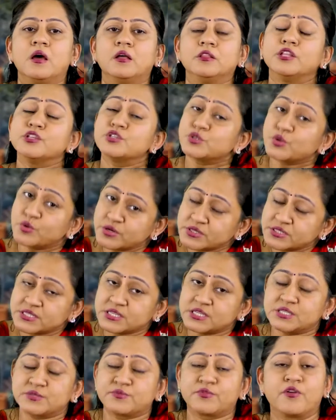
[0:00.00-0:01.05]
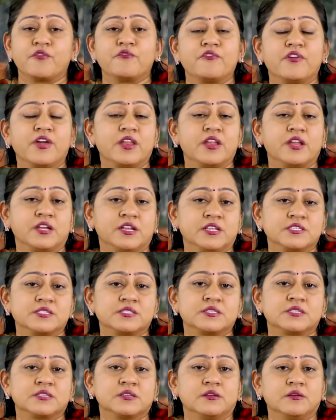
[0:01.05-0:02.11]
the sources from where it
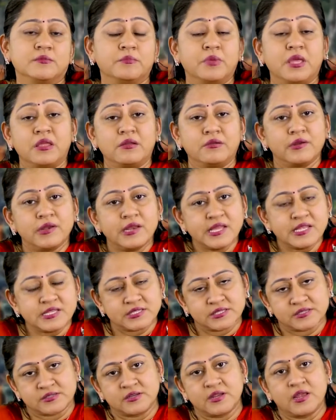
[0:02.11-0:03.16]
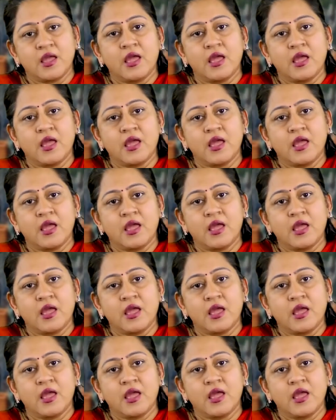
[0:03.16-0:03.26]
is being released